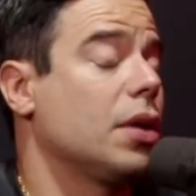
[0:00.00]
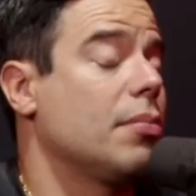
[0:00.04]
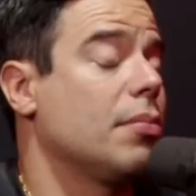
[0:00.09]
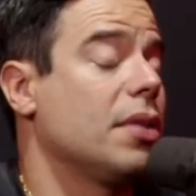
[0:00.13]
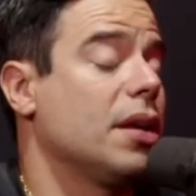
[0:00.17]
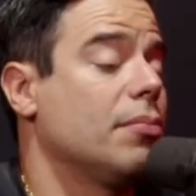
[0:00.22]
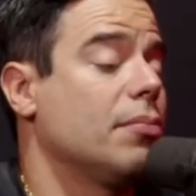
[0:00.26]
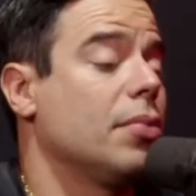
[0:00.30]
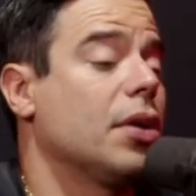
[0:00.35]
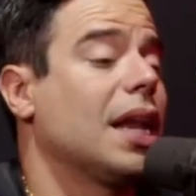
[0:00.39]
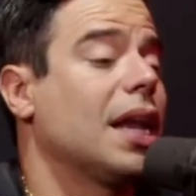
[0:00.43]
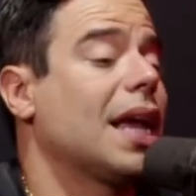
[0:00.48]
I
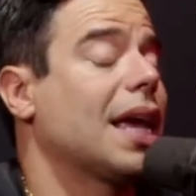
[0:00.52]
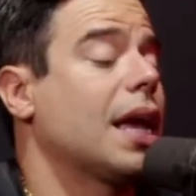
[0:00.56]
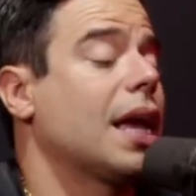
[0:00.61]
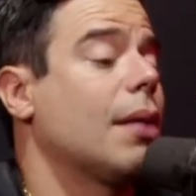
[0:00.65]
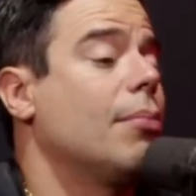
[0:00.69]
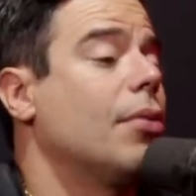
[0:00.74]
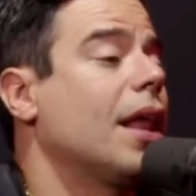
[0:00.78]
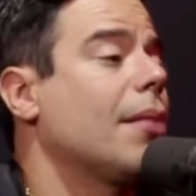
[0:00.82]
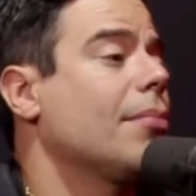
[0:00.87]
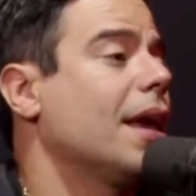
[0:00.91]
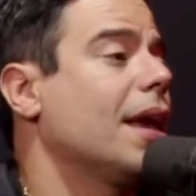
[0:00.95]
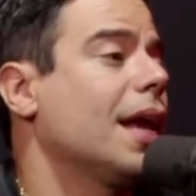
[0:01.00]
mean, but
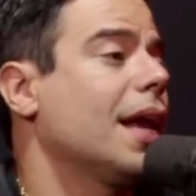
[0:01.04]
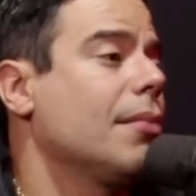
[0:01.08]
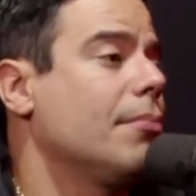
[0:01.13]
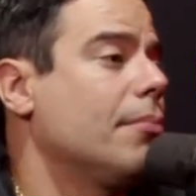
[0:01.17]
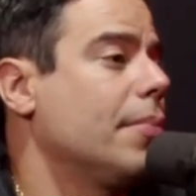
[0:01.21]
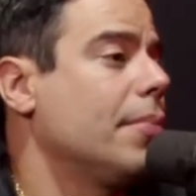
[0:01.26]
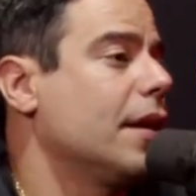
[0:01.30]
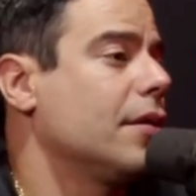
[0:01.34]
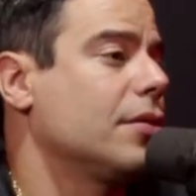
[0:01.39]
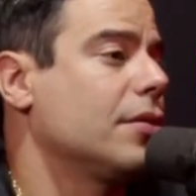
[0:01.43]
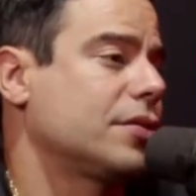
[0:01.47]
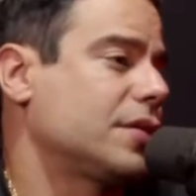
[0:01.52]
I'm getting
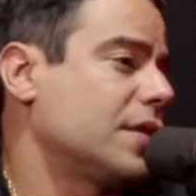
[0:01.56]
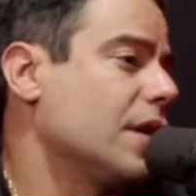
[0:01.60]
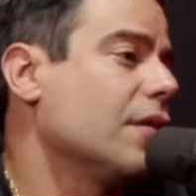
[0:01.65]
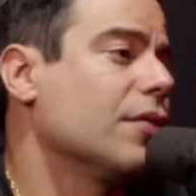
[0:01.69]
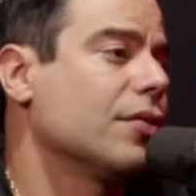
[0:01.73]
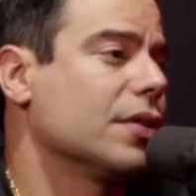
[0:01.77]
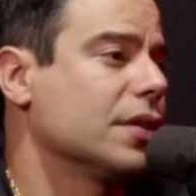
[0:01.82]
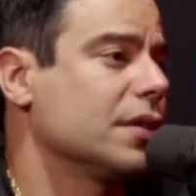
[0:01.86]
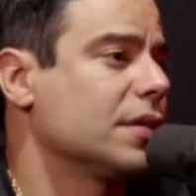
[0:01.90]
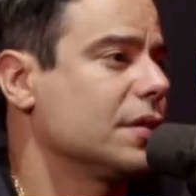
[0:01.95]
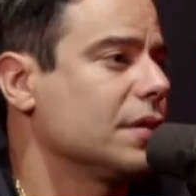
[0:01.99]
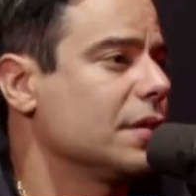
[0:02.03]
better
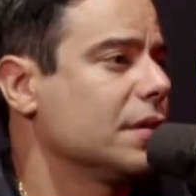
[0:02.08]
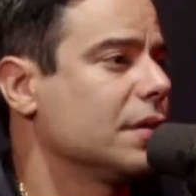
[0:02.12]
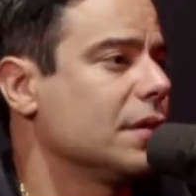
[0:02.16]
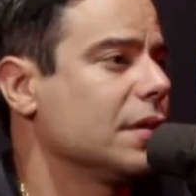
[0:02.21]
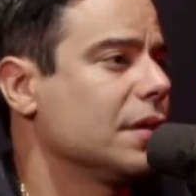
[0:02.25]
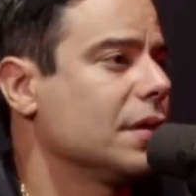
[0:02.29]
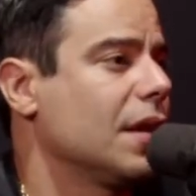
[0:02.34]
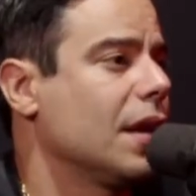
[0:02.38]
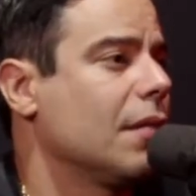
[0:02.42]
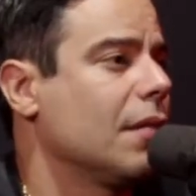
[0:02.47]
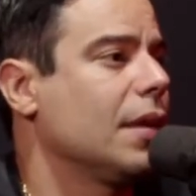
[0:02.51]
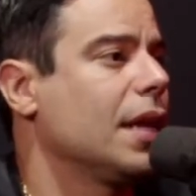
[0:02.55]
service.
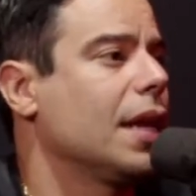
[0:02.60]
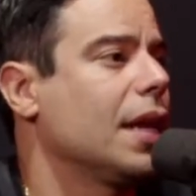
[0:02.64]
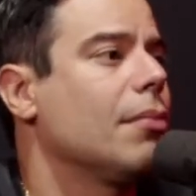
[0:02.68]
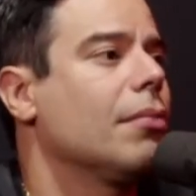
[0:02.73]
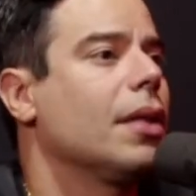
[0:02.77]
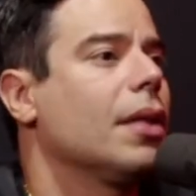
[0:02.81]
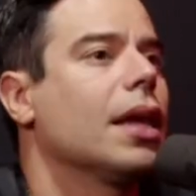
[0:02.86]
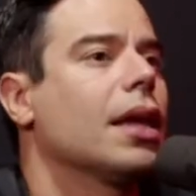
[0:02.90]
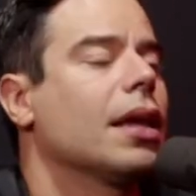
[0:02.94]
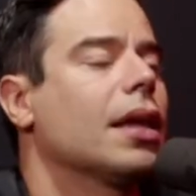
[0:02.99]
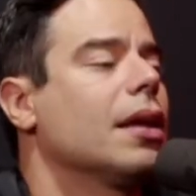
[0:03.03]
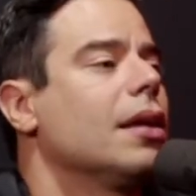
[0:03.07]
I mean, I'm
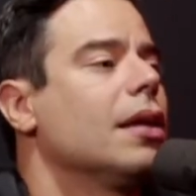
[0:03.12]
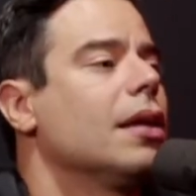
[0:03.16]
like,